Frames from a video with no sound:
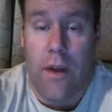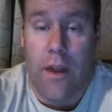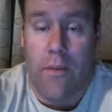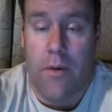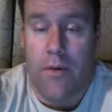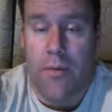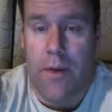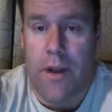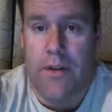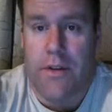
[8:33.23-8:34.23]
and
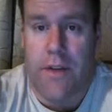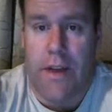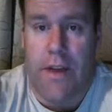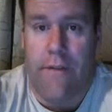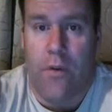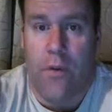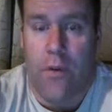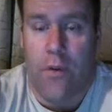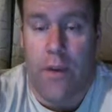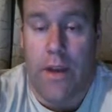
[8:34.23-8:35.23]
and I have 4
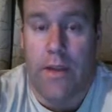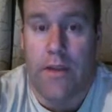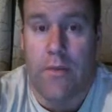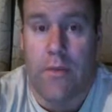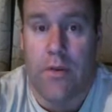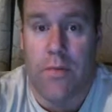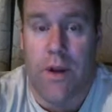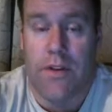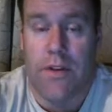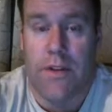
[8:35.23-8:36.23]
little kids, and the most
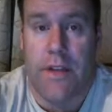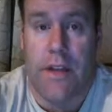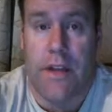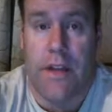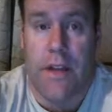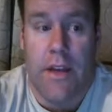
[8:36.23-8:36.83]
precious thing